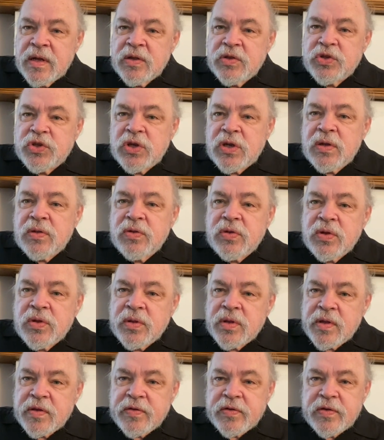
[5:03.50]

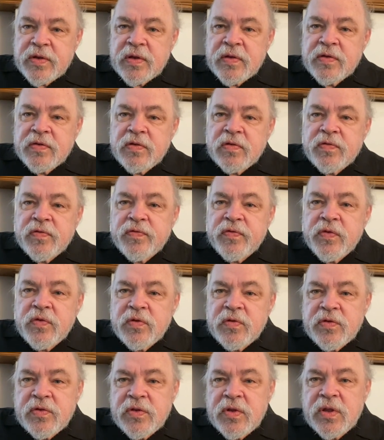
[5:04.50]
Gentleness is the
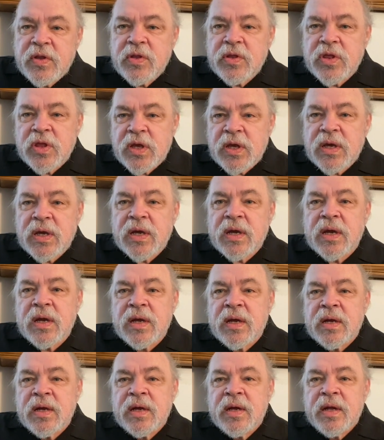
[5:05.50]
first thing
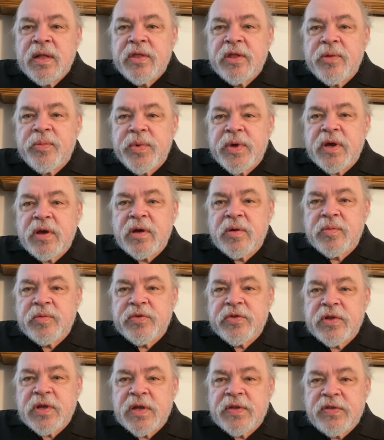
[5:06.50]
that
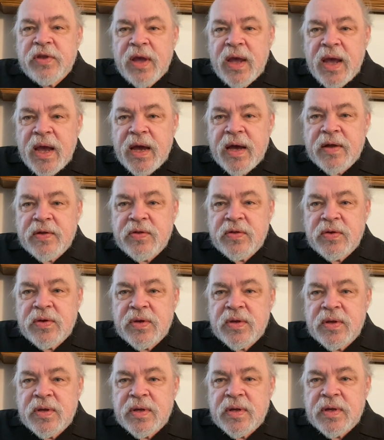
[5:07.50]
becomes attacked.
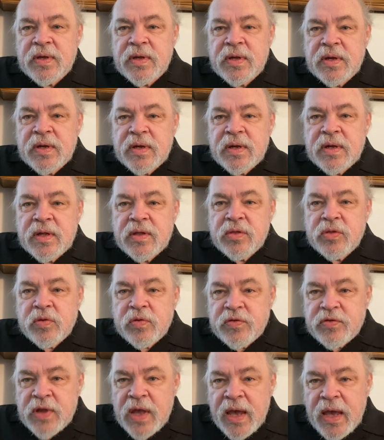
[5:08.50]

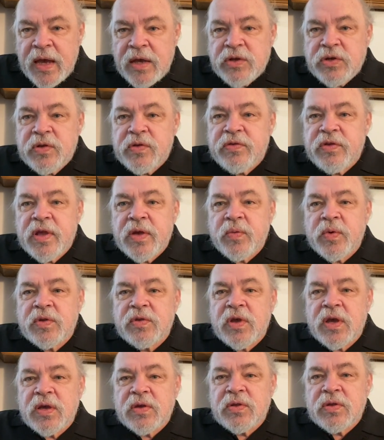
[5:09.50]
Those actions that we
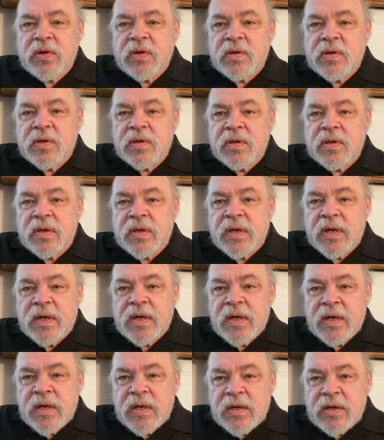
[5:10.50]
take to
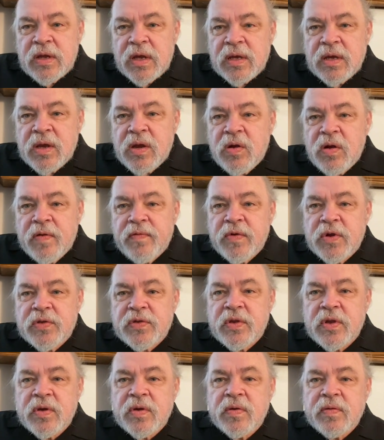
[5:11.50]
take care of
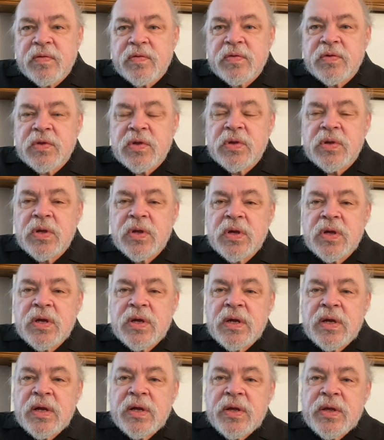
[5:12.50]
ourselves
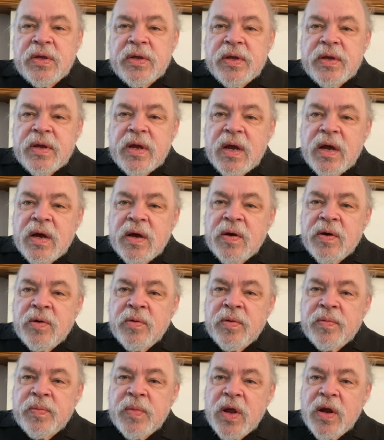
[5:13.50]

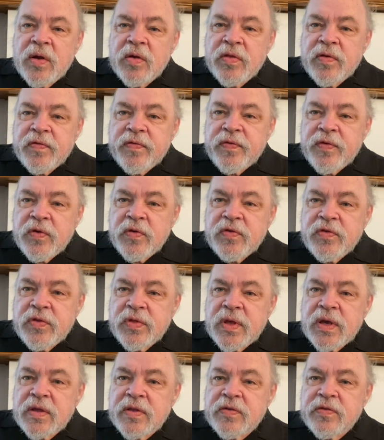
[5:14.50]
are the first
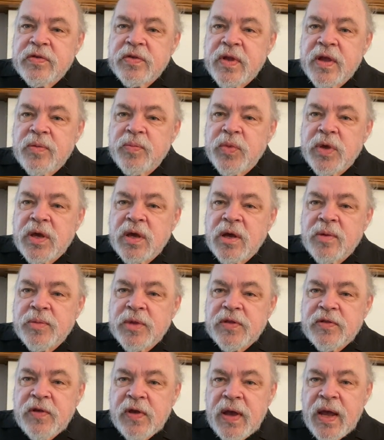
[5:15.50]
things that become
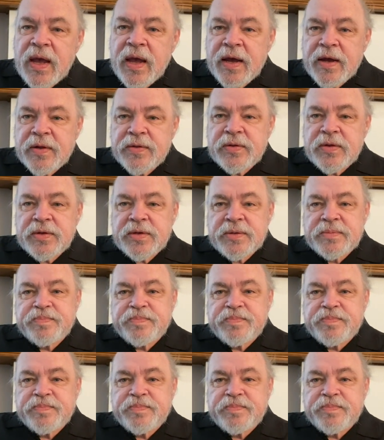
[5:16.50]
attacked